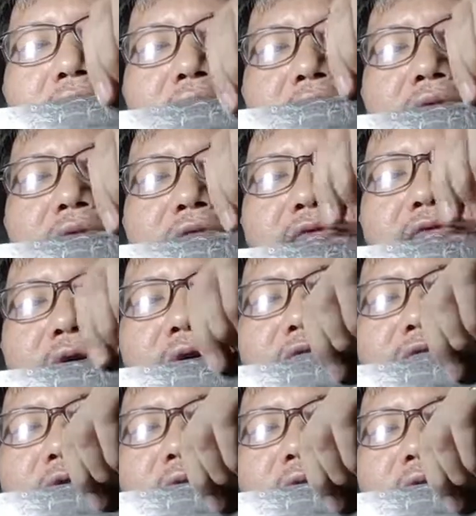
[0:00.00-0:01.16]
for
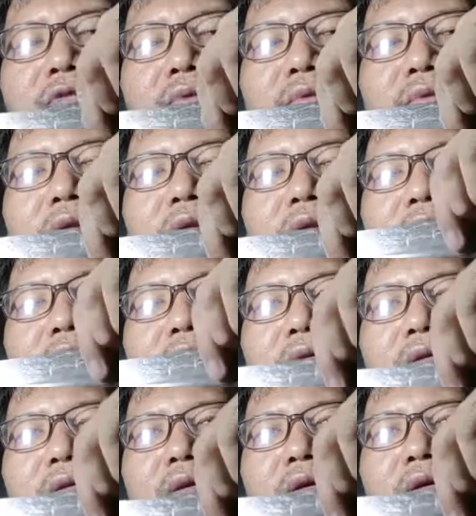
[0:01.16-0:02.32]
this one,
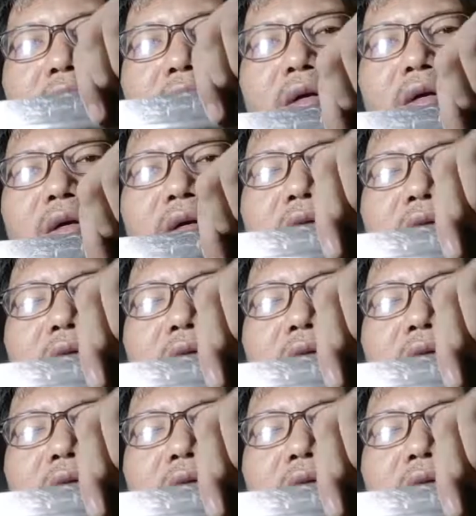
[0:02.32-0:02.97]
or a